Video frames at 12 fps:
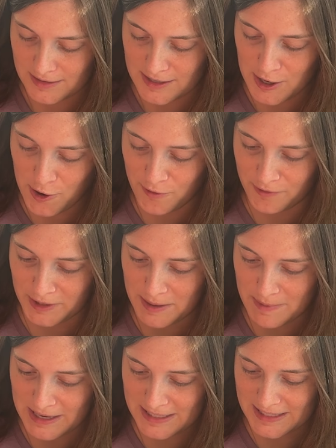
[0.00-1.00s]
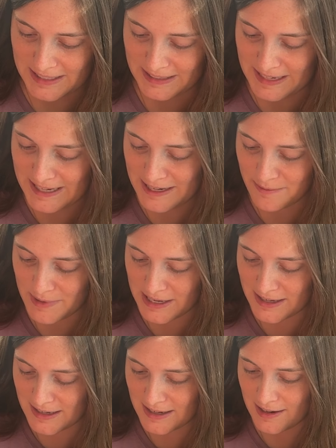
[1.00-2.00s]
and hopefully it makes the lighting
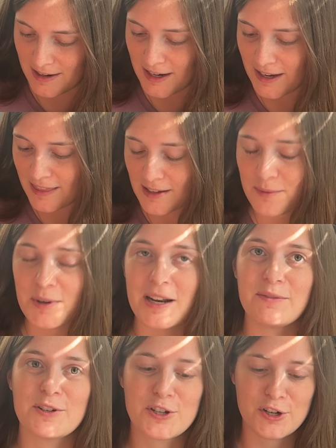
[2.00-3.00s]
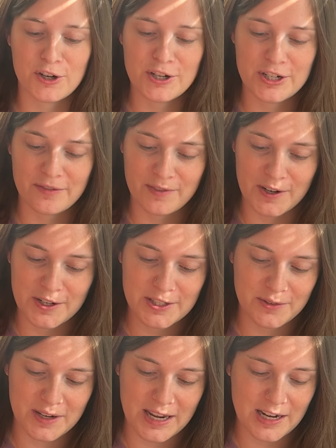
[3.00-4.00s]
better. I think I'm gonna have to charge it first,
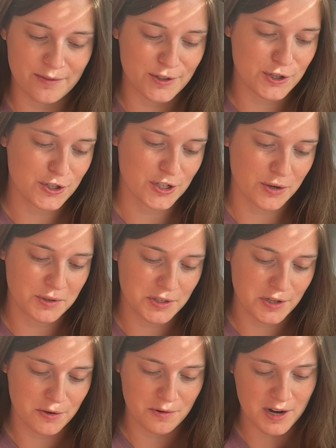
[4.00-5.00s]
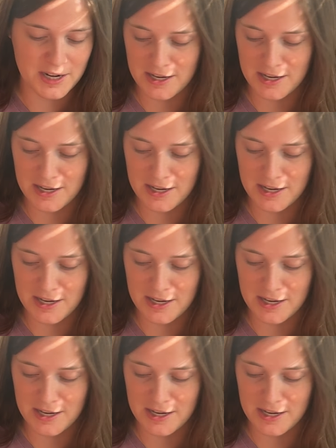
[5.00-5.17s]
so I can't even show it to you right